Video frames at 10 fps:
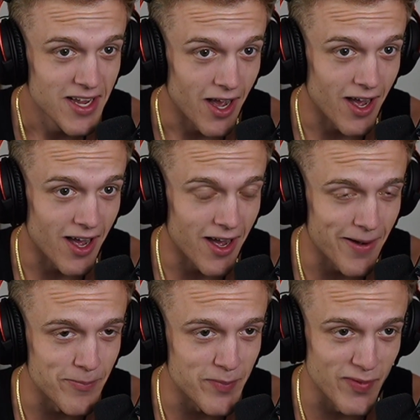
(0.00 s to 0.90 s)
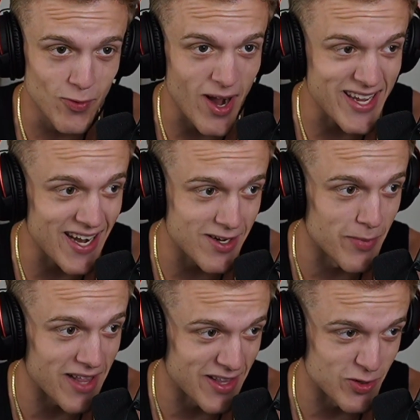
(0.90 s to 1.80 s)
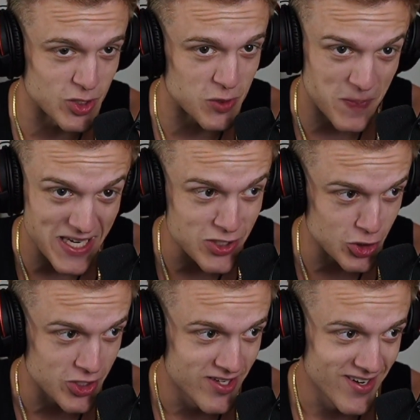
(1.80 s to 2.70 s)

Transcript: Um, before I get into my little speech,